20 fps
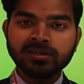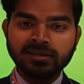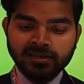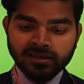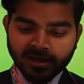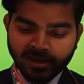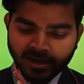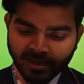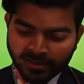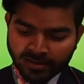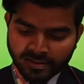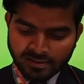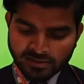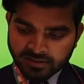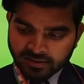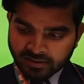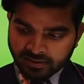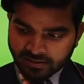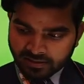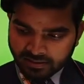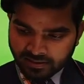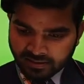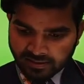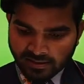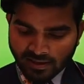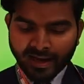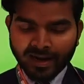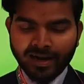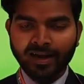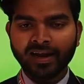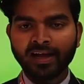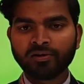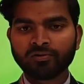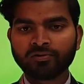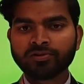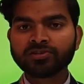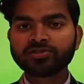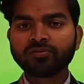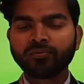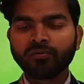in a
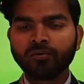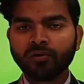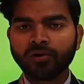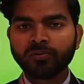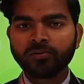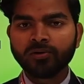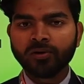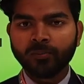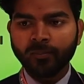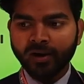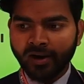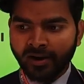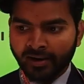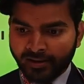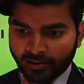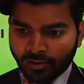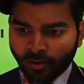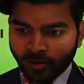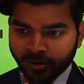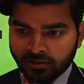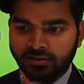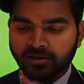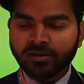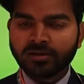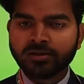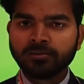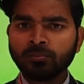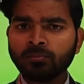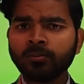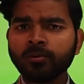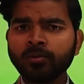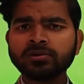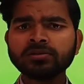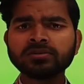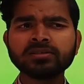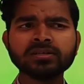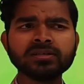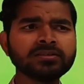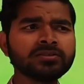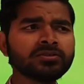language form, and not more
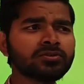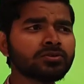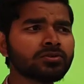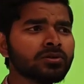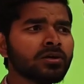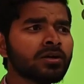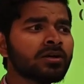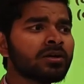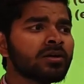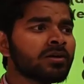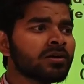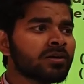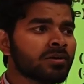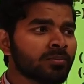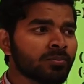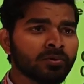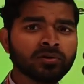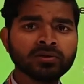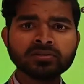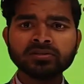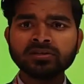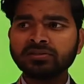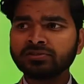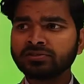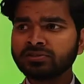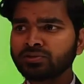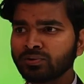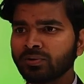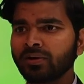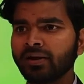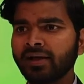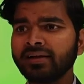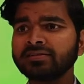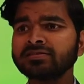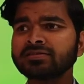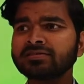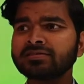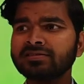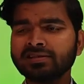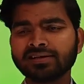than 2
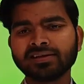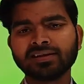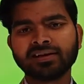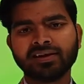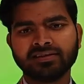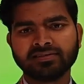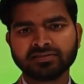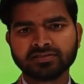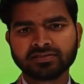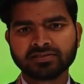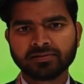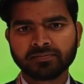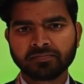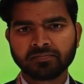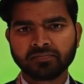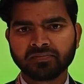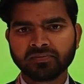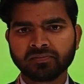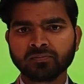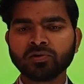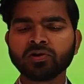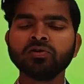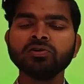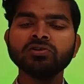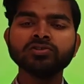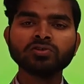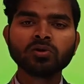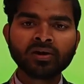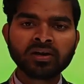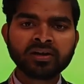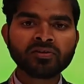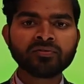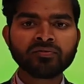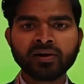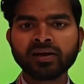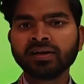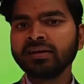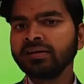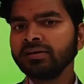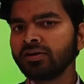lines 3 lines, because only
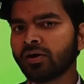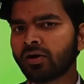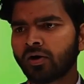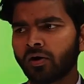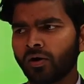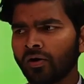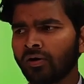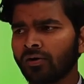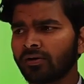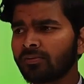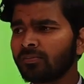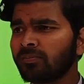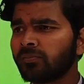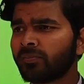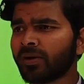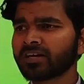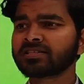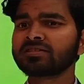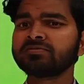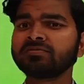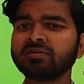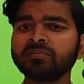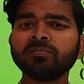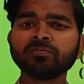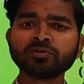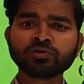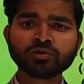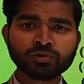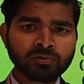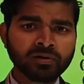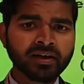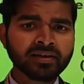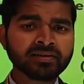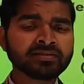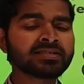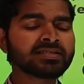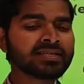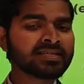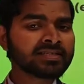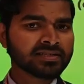one or maximum 2
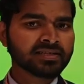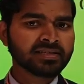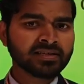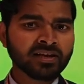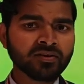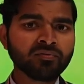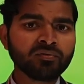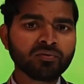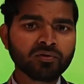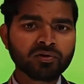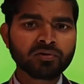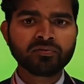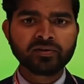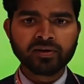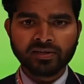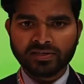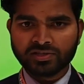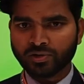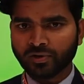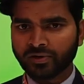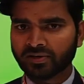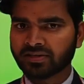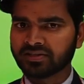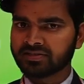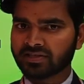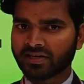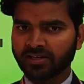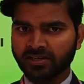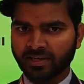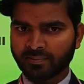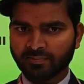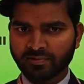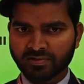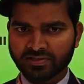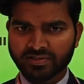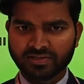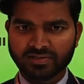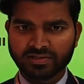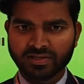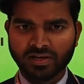lines is enough for very short answer type
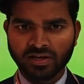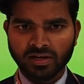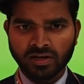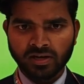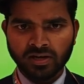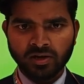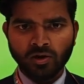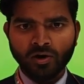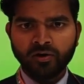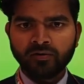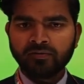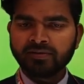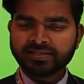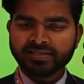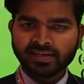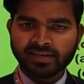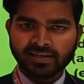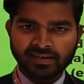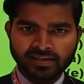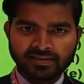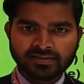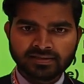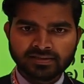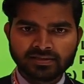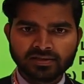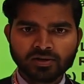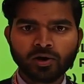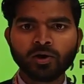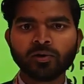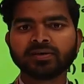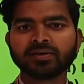questions. Obviously yes.